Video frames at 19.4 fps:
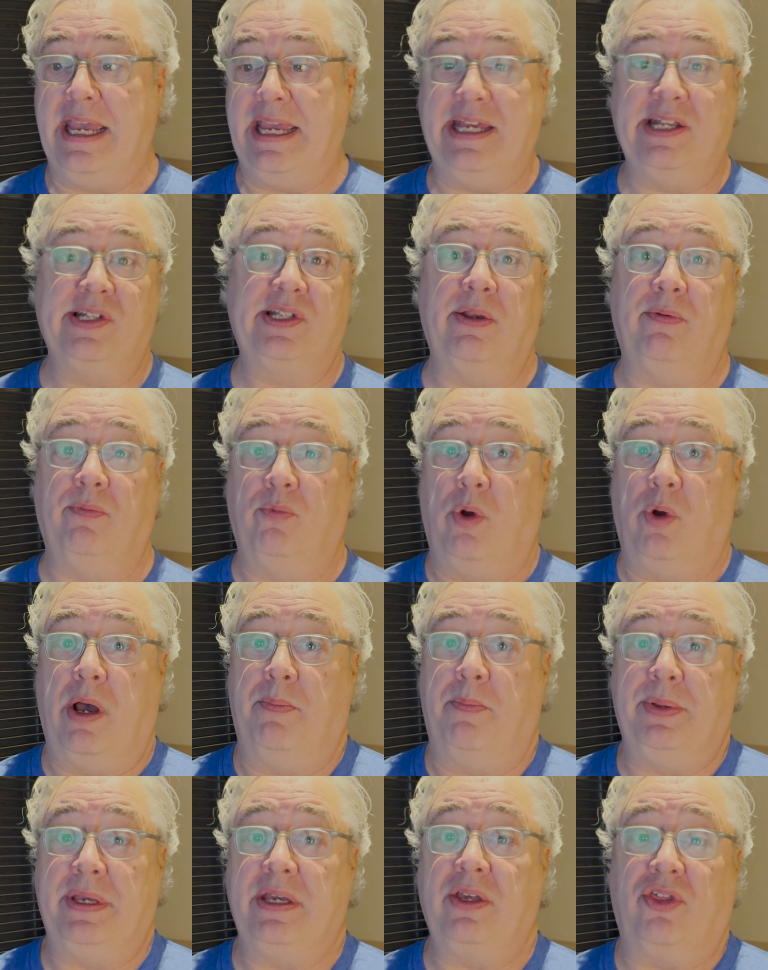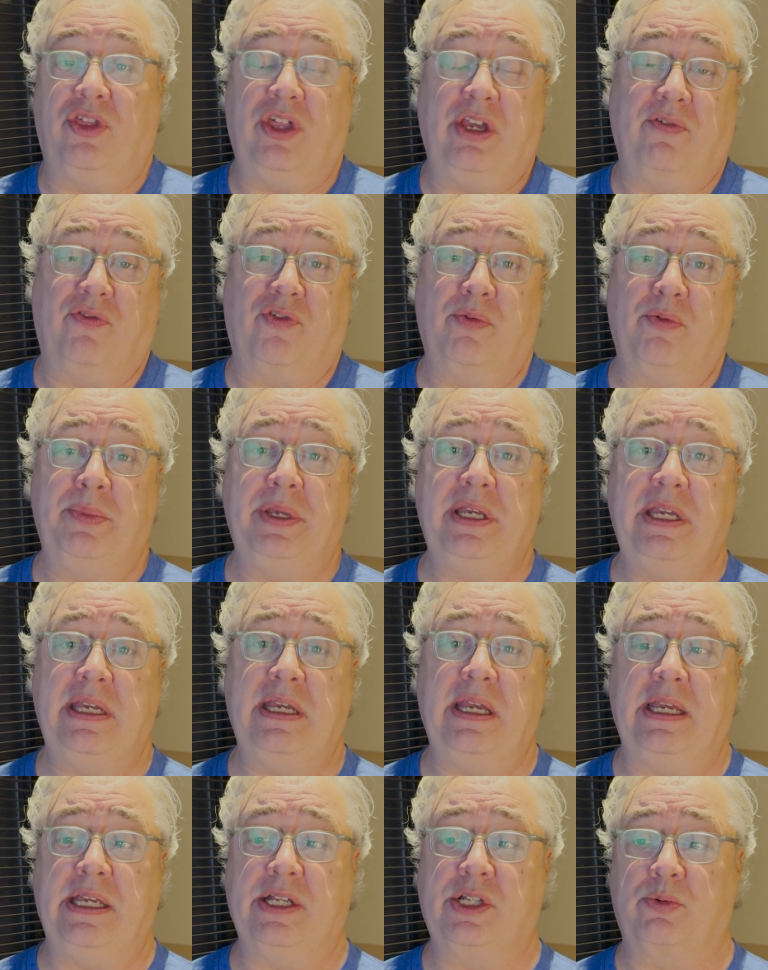Is it a big thing for me
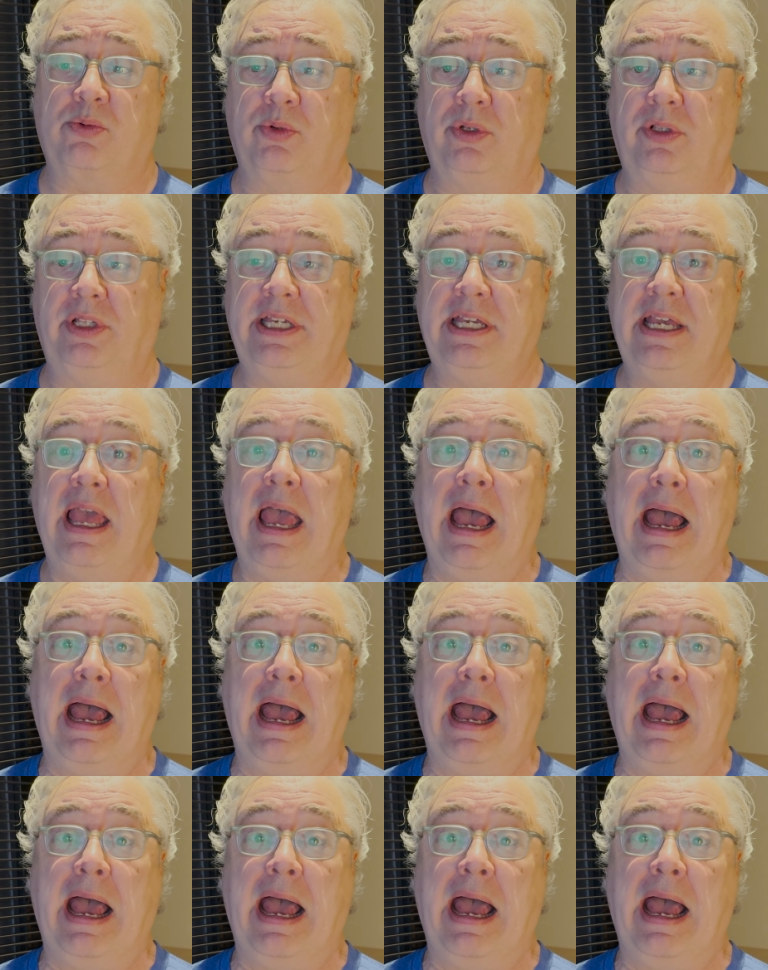is really